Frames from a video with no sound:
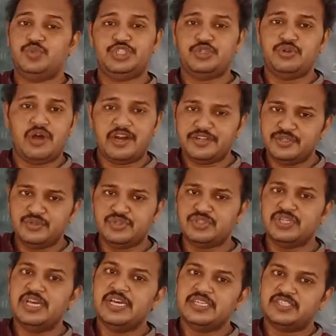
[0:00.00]
we should not
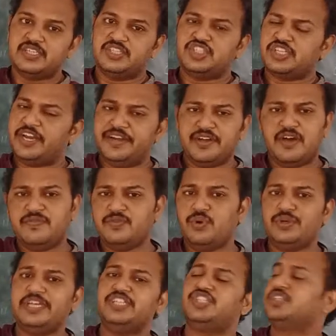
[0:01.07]
use such kind of
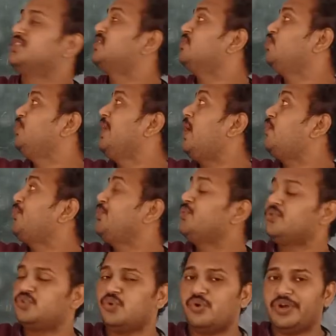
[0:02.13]
notations. We have to
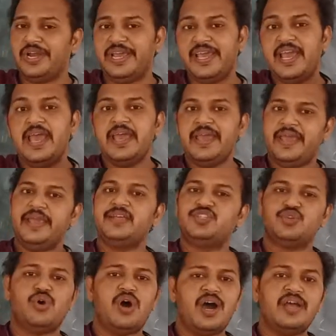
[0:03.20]
use only
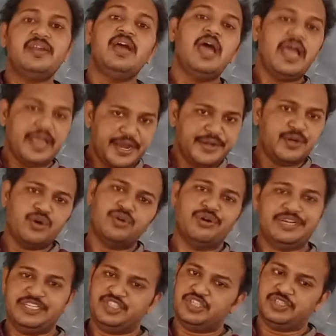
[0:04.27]
exo or
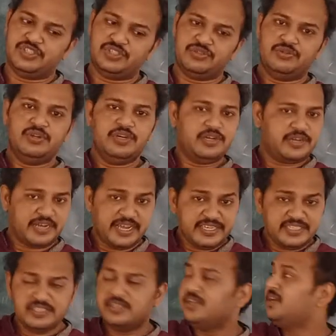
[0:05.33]
endo notations,
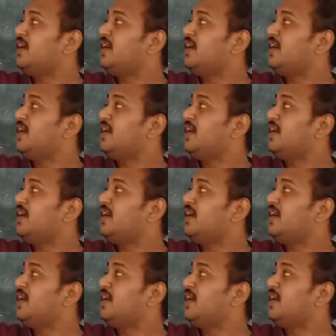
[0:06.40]
right?